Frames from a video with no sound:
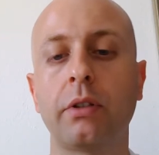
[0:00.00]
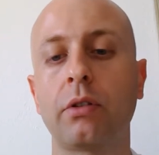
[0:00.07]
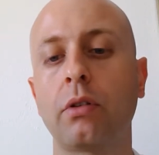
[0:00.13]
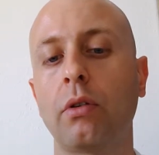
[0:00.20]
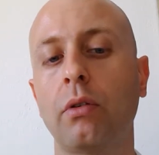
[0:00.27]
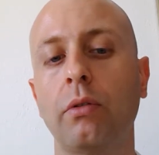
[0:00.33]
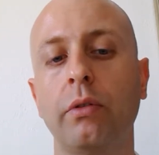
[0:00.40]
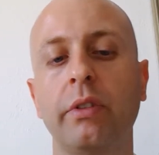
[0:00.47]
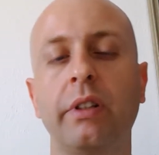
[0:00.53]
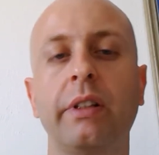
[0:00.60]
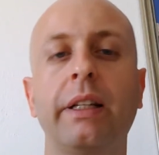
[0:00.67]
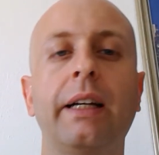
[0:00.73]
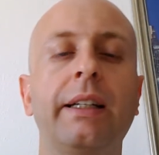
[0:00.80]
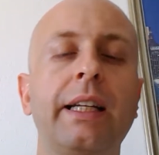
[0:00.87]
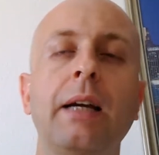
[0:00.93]
So
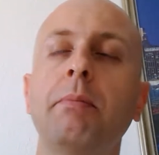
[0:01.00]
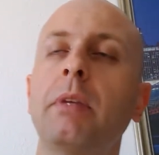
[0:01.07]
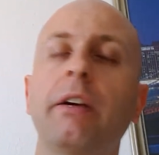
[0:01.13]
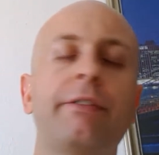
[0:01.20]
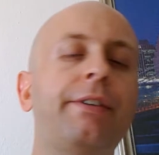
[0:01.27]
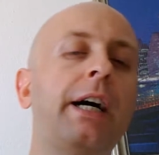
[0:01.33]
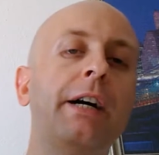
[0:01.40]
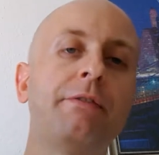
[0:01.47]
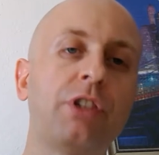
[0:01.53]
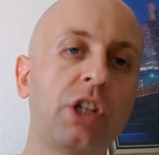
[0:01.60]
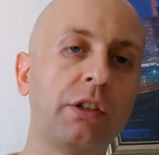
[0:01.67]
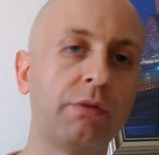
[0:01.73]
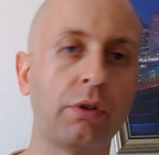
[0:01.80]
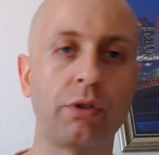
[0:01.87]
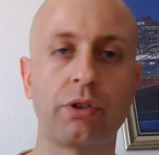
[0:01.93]
there can be a
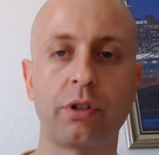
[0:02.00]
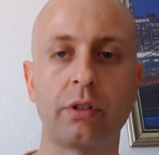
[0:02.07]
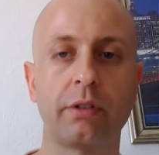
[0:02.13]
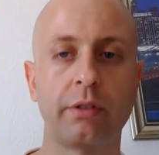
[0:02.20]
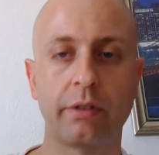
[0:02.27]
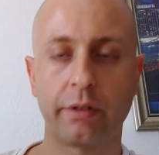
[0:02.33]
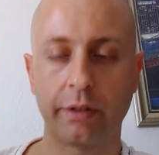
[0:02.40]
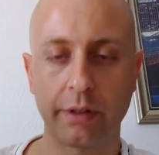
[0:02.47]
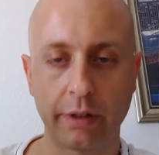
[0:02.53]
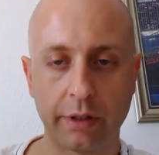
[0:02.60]
5G version